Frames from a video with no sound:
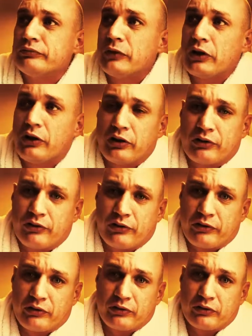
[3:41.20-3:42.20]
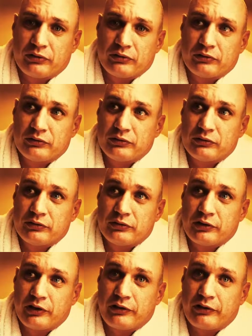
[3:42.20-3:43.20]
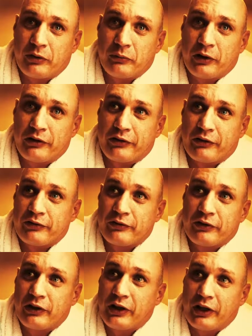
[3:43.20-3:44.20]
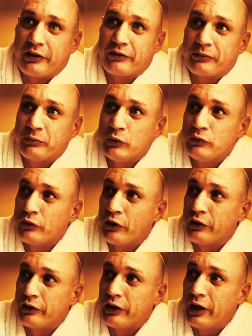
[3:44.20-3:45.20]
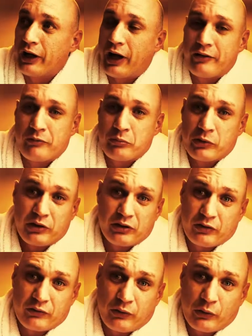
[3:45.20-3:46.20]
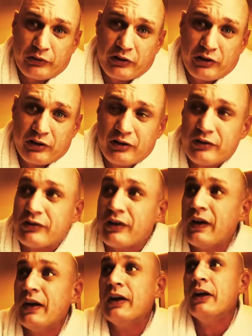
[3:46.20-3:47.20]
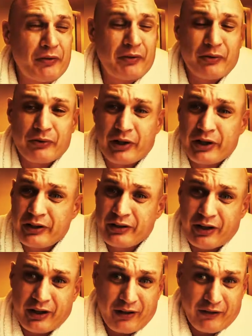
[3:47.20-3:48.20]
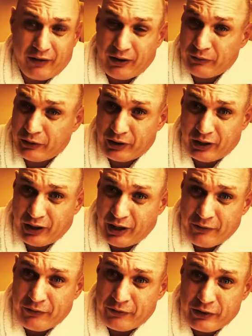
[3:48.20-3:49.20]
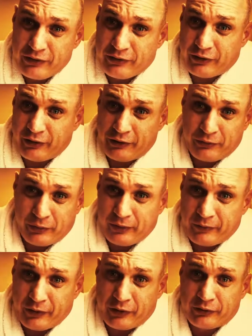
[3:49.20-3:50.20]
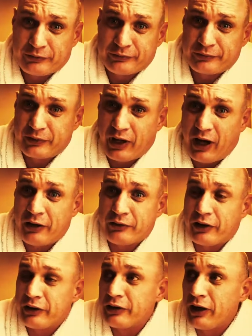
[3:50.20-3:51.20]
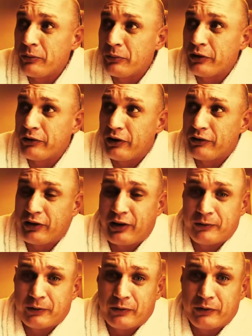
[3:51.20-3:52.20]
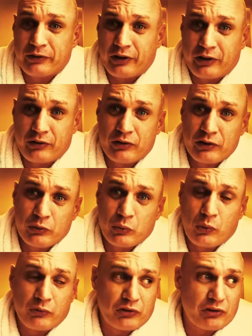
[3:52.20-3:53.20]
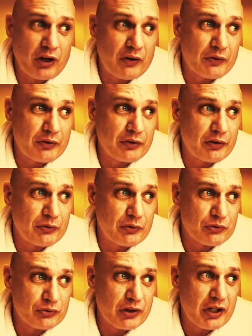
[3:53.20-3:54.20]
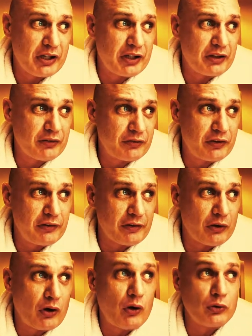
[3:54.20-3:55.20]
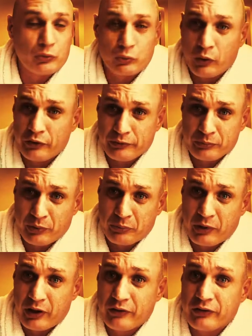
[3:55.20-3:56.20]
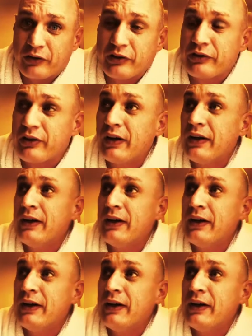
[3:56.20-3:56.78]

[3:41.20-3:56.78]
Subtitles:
you know, it just in some ways doesn't feel like it's moved on, and I haven't been here in 14 years. Bit of a rainy day, I'm not gonna lie, freezing. That's why I'm in a gown right now, because I had to come home and take a really warm shower. It was raining, freezing cold, wasn't prepared for it.